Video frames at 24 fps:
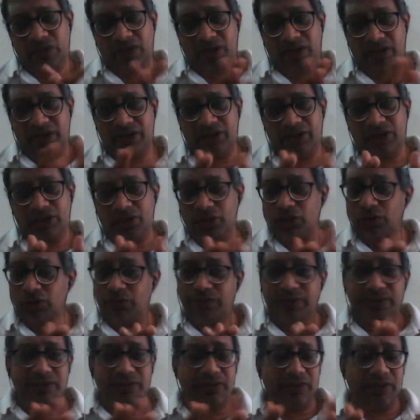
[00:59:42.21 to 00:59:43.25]
Related to
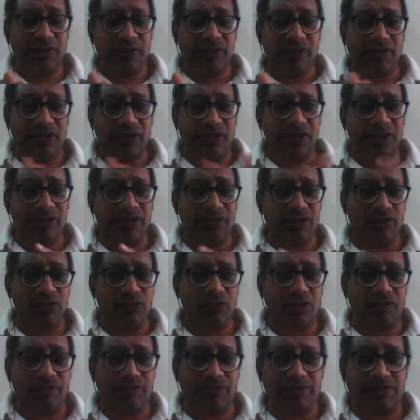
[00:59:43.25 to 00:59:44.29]
giving theory or related to
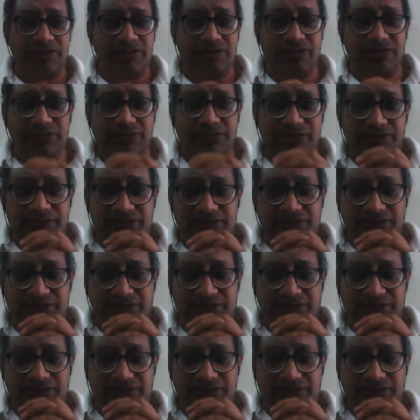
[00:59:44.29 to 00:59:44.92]
operation research?